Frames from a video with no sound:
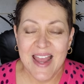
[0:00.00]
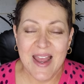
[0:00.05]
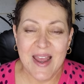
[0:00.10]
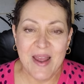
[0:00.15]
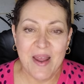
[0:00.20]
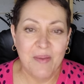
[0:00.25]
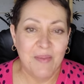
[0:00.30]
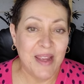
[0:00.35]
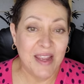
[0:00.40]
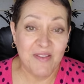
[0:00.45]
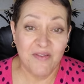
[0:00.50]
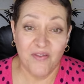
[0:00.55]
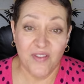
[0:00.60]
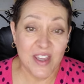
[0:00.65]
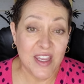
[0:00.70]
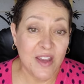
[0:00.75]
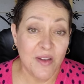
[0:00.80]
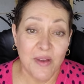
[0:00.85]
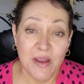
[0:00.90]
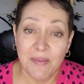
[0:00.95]
Um, it, for
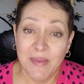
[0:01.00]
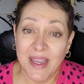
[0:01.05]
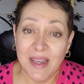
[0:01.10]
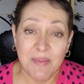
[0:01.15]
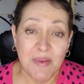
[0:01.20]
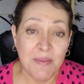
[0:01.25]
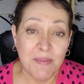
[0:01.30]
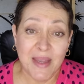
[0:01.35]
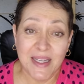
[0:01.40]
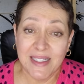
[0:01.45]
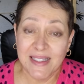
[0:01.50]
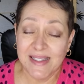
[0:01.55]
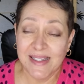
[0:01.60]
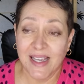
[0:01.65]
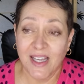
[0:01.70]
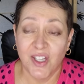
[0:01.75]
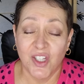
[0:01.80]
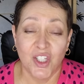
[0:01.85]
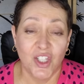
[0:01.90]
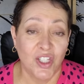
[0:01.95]
you, it may be
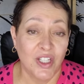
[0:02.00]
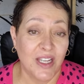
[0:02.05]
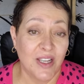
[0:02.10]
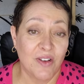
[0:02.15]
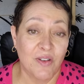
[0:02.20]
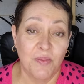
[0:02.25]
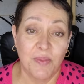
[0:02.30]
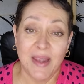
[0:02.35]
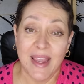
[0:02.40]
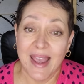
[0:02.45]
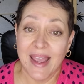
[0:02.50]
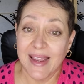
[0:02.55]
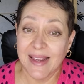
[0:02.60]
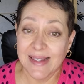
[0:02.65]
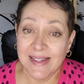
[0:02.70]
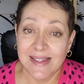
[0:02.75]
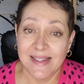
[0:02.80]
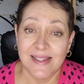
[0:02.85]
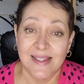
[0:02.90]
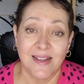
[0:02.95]
meditation. It could be
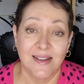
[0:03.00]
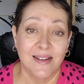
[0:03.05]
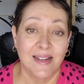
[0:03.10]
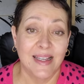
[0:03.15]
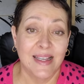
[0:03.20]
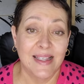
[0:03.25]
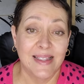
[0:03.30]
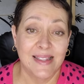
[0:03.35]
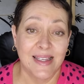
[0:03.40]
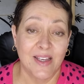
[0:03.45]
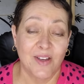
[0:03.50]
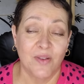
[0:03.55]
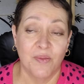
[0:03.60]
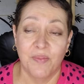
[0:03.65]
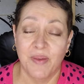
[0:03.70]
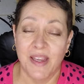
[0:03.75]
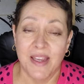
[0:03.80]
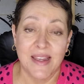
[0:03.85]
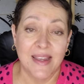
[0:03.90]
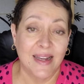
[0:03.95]
exercise. It could
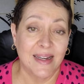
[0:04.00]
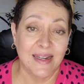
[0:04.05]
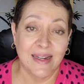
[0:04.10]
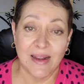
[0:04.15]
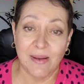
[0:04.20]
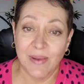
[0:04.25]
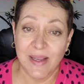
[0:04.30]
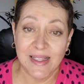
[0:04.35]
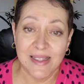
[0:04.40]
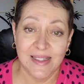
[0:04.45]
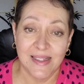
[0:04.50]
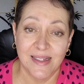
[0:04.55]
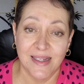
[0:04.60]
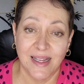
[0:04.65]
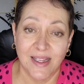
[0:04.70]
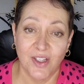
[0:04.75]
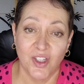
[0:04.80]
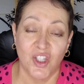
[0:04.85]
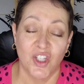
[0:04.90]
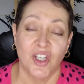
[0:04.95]
be getting out into
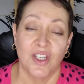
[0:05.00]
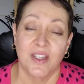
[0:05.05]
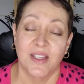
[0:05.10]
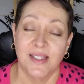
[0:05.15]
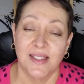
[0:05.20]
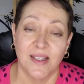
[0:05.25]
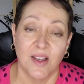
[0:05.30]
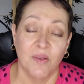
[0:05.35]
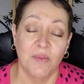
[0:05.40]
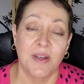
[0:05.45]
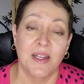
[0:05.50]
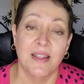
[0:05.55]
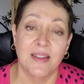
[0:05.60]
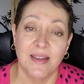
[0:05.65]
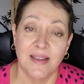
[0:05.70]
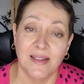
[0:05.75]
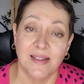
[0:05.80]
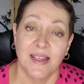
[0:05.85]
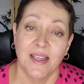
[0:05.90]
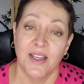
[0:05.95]
nature. There's so many
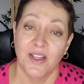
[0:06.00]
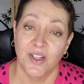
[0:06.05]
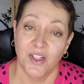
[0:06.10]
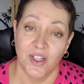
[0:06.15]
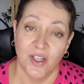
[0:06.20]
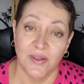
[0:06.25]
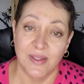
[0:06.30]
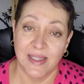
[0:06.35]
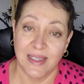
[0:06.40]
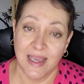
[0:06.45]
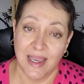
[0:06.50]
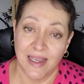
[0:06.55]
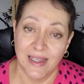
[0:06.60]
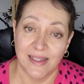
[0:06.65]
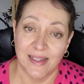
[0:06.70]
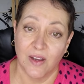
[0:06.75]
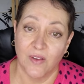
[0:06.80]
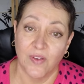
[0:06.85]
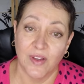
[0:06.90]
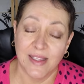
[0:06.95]
things that you can do to get
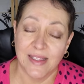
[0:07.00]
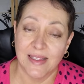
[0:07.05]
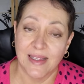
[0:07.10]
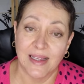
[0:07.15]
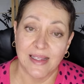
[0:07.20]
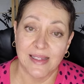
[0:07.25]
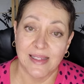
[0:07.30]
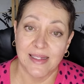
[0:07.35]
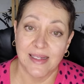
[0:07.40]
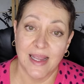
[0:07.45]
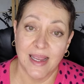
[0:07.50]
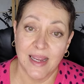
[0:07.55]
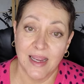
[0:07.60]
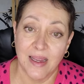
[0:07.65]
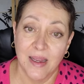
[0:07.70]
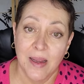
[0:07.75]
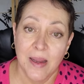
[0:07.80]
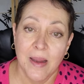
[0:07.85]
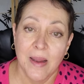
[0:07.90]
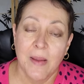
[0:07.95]
yourself into that
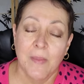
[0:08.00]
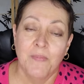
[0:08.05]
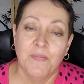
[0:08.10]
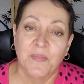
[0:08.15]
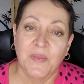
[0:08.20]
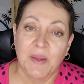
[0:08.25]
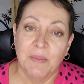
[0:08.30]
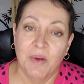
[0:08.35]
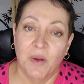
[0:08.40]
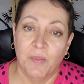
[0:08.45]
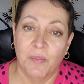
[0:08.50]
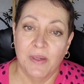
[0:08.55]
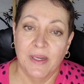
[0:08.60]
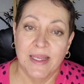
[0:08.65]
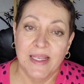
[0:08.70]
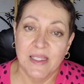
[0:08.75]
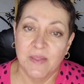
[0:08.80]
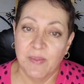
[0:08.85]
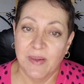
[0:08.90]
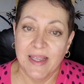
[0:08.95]
state. But
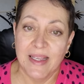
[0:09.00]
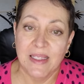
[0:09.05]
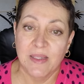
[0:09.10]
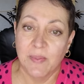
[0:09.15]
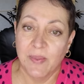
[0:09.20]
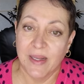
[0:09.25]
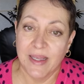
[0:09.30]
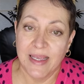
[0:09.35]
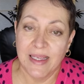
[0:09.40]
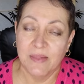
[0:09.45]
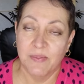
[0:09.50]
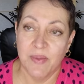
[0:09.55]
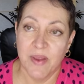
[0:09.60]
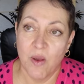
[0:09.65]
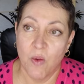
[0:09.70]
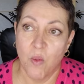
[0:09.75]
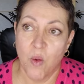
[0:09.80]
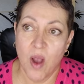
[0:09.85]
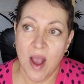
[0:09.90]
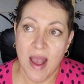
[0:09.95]
please, please, please be
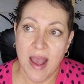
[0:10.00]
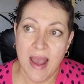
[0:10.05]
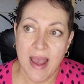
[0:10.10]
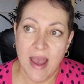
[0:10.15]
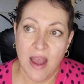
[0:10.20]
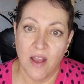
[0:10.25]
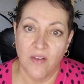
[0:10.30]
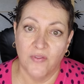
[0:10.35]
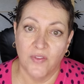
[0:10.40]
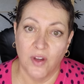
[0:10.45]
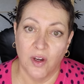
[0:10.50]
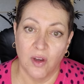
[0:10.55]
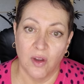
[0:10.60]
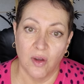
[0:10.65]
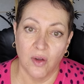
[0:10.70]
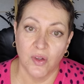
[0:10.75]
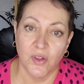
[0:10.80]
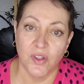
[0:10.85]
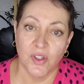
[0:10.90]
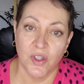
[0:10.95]
aware of the
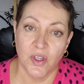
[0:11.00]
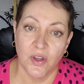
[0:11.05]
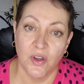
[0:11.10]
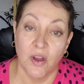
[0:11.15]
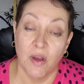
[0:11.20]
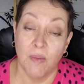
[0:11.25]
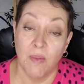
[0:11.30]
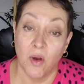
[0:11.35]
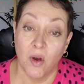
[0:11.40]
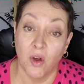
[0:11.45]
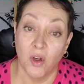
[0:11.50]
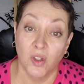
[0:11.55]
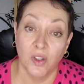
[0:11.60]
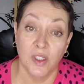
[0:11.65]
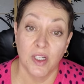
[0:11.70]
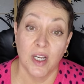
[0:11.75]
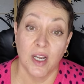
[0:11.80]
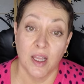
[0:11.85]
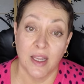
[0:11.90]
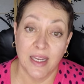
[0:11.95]
long-term
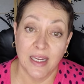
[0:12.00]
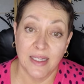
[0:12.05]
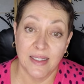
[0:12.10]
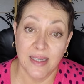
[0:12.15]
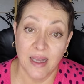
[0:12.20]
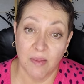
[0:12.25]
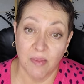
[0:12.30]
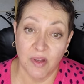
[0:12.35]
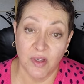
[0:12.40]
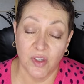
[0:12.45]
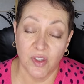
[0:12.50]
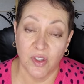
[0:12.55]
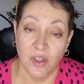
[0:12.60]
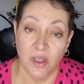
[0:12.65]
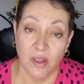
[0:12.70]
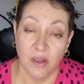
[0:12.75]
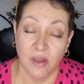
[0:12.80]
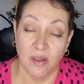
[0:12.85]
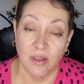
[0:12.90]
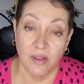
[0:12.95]
underlying damage
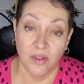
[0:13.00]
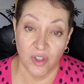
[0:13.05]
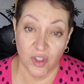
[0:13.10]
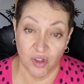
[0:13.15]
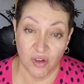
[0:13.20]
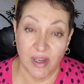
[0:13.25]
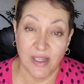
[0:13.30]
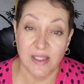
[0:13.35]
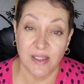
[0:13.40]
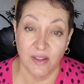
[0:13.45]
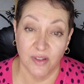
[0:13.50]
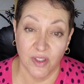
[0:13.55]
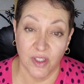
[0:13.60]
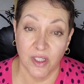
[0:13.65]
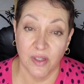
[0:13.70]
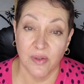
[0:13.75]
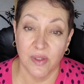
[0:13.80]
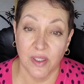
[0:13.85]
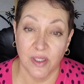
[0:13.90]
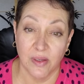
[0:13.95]
that stress can
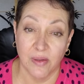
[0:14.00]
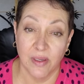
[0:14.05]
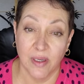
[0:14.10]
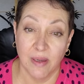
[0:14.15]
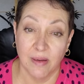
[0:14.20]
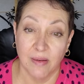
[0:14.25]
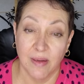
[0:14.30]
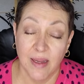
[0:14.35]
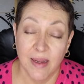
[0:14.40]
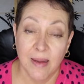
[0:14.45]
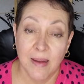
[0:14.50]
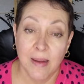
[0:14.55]
do to you